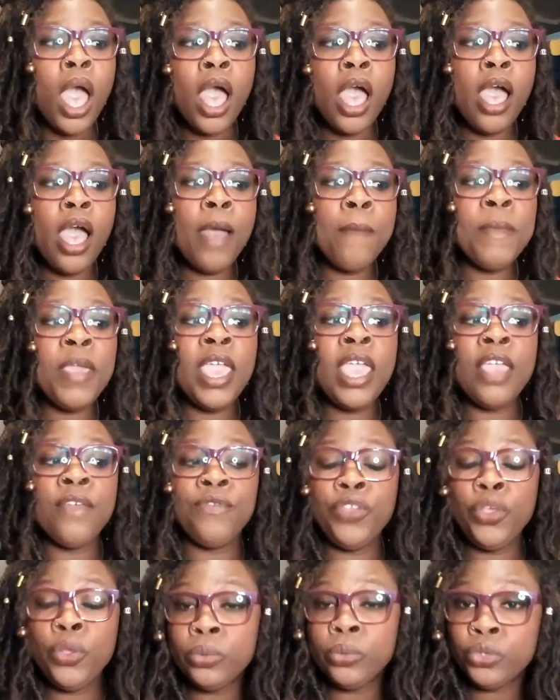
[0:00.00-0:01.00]

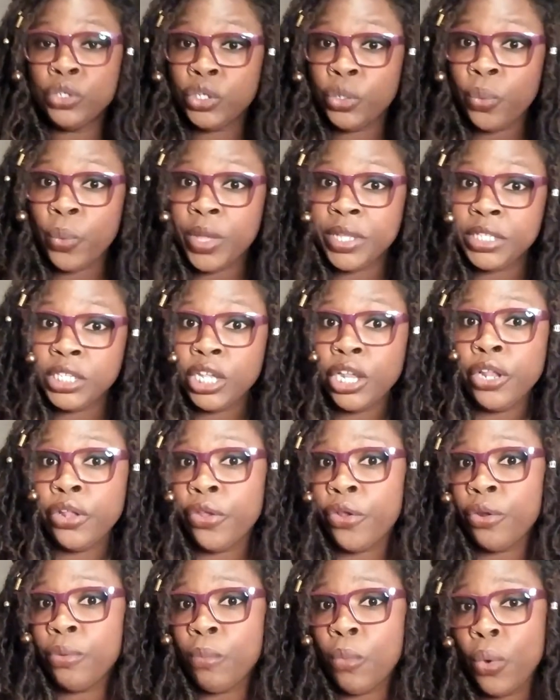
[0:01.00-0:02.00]
If you do want to
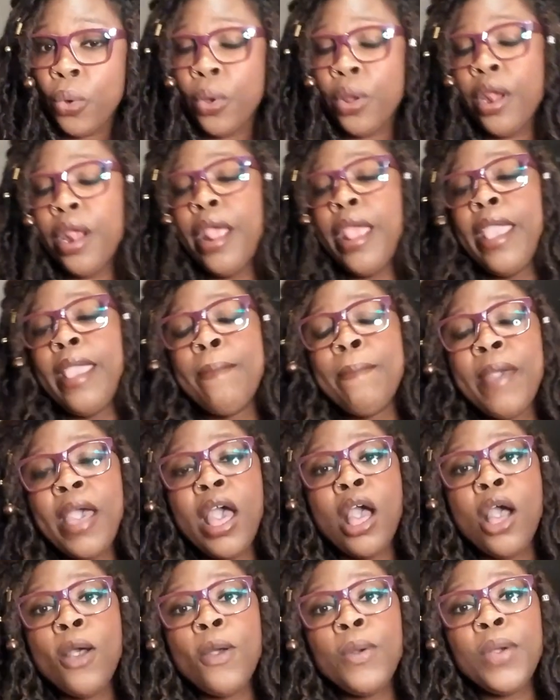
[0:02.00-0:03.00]
learn more
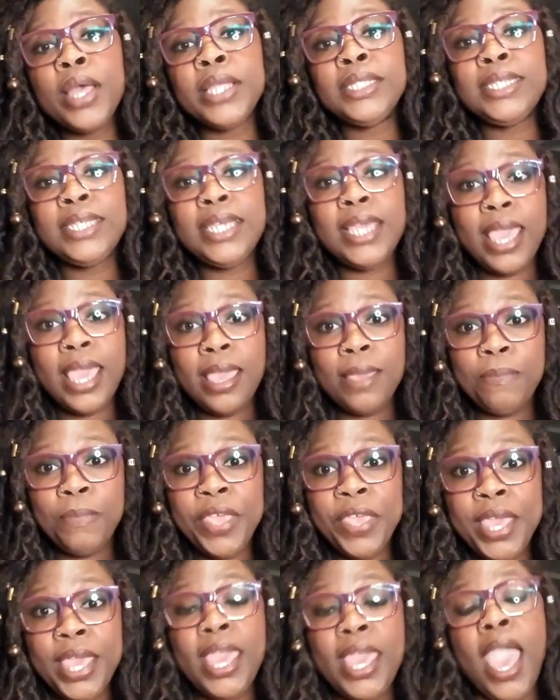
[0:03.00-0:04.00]
about
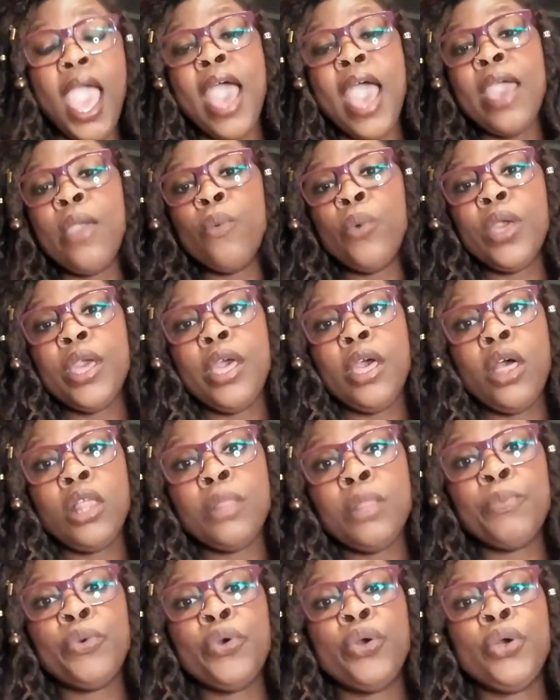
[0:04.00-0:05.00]
DAP, I
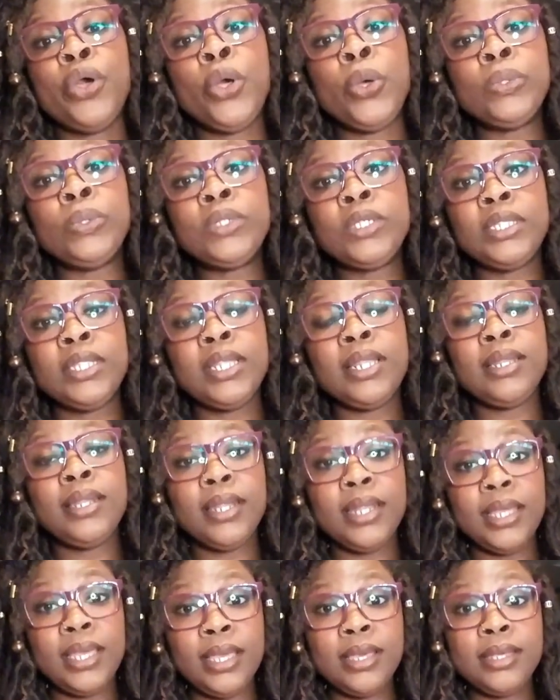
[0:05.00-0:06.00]
will post the
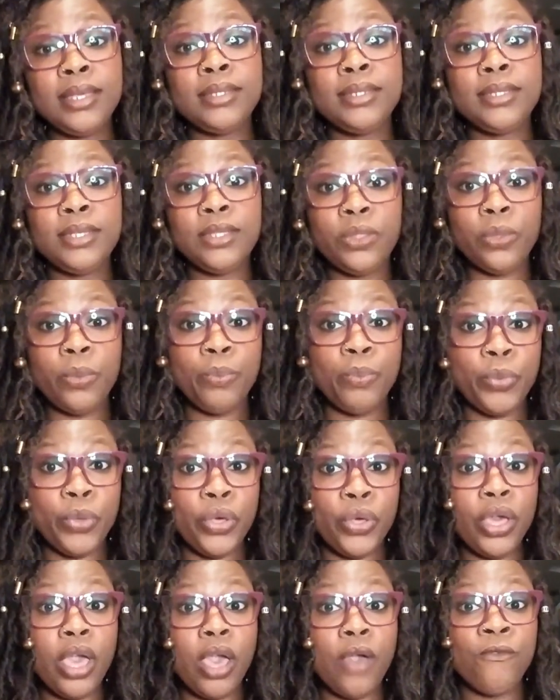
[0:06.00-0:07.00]
link to the
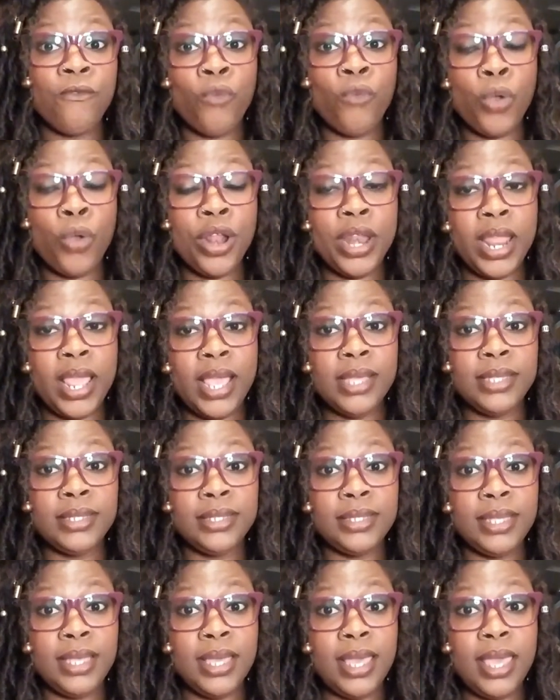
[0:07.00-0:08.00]
book for
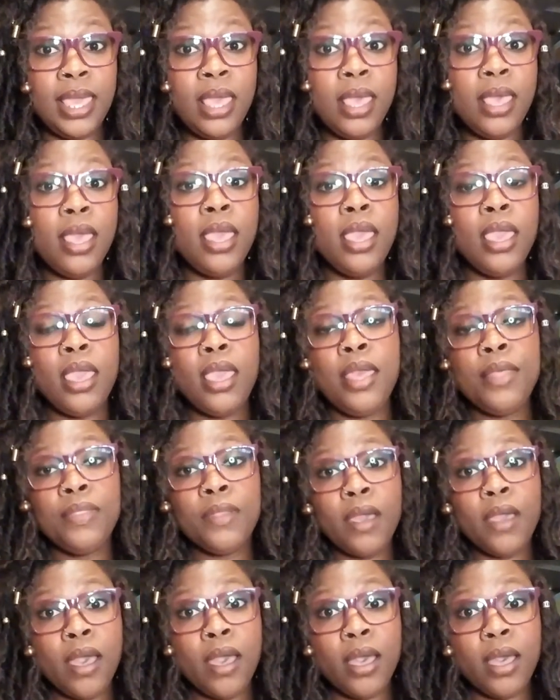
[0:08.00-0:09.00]
Nacy in
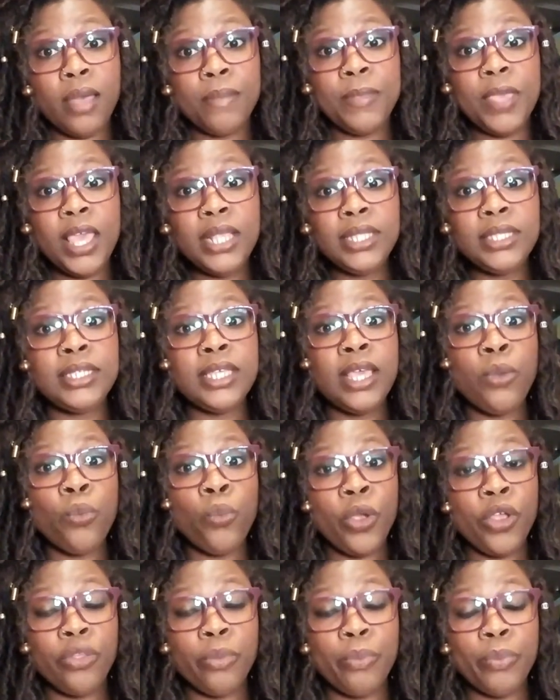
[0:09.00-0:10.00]
the comments and
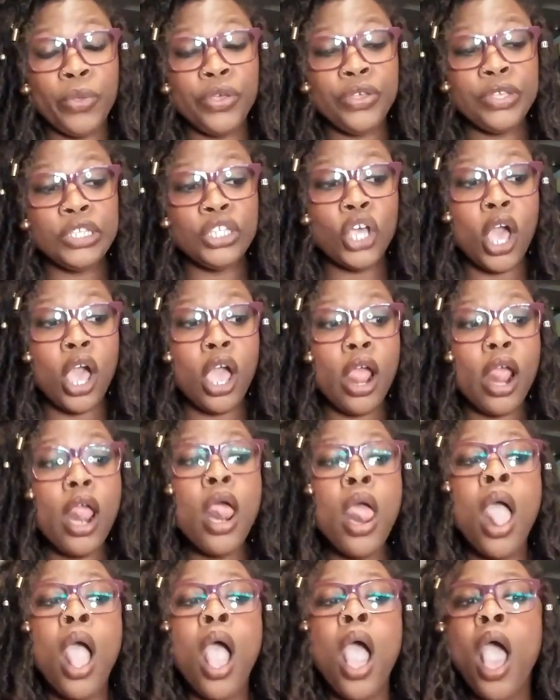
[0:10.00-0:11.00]
where the books are.
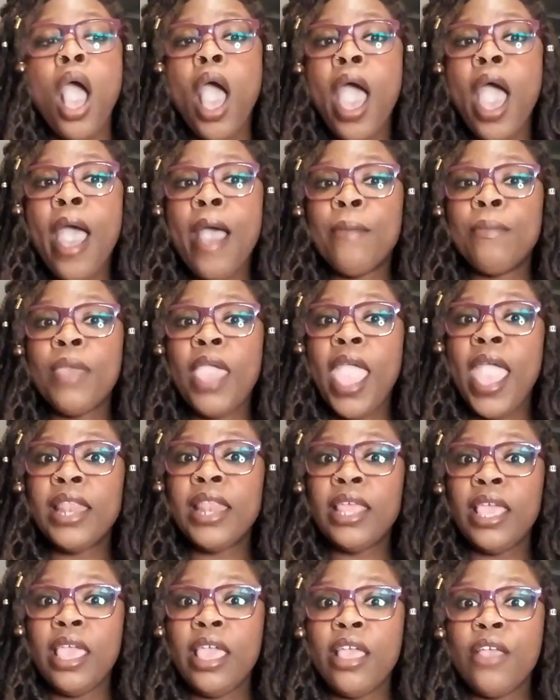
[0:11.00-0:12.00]

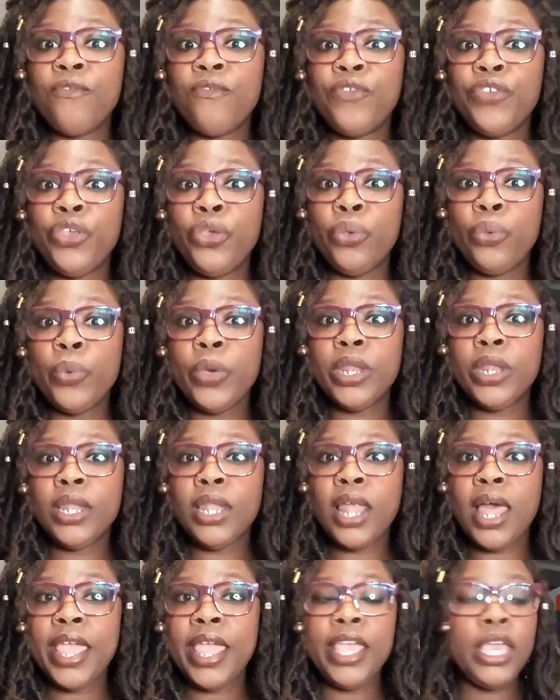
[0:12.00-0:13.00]
And if you would
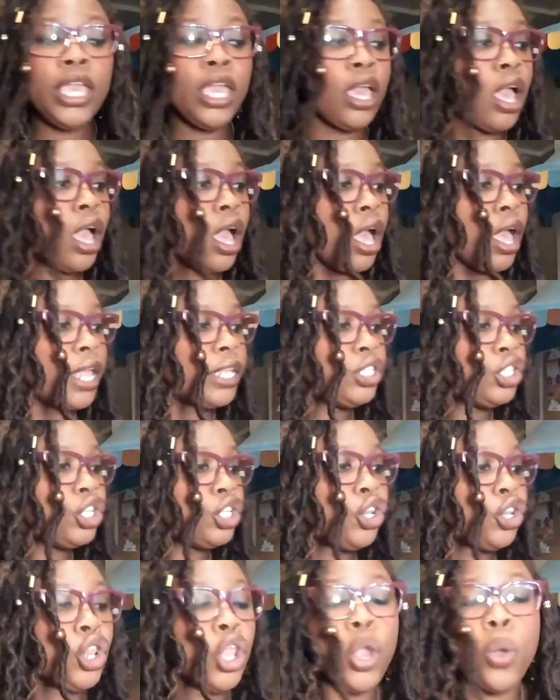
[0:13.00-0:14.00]
like
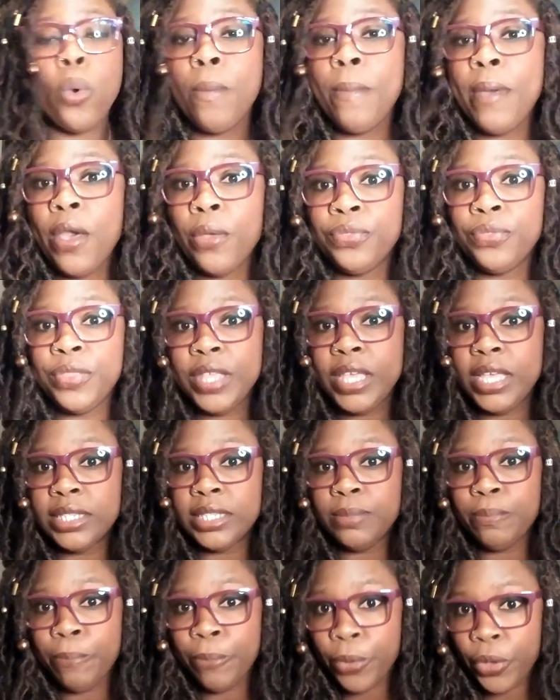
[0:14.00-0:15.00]
to know about
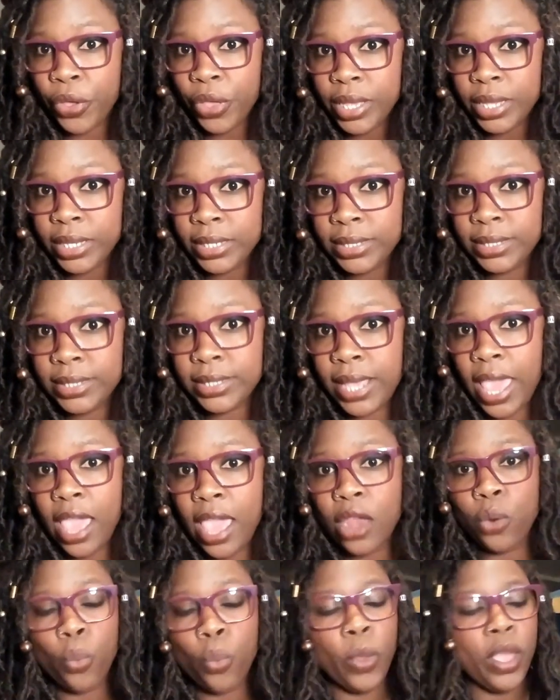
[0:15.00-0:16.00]
these books
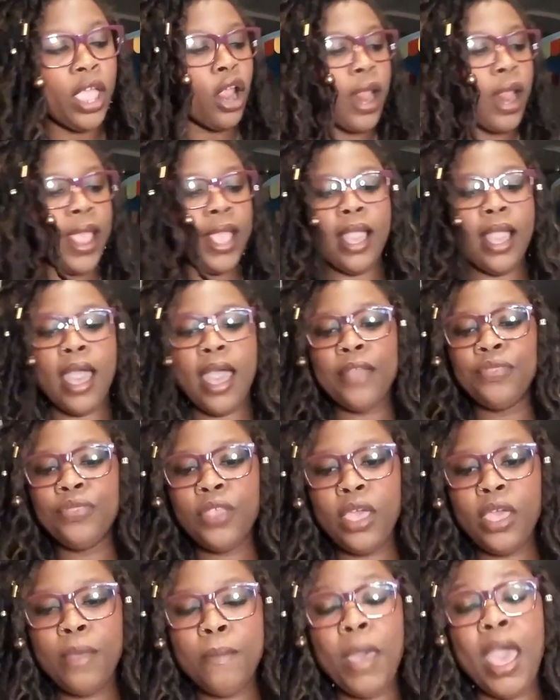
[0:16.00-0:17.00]
and where I got
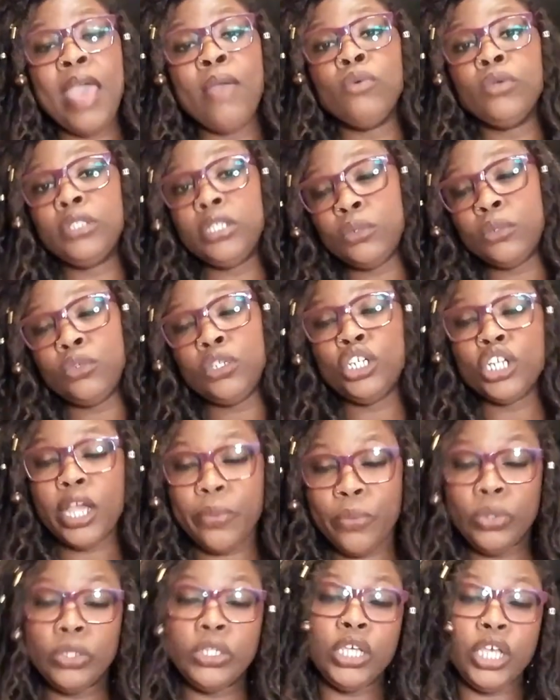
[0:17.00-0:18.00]
them, which
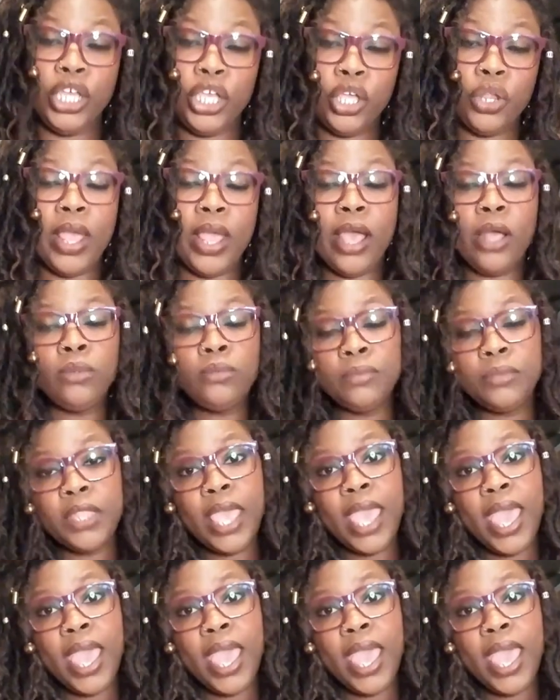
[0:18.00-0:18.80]
I will tell you now.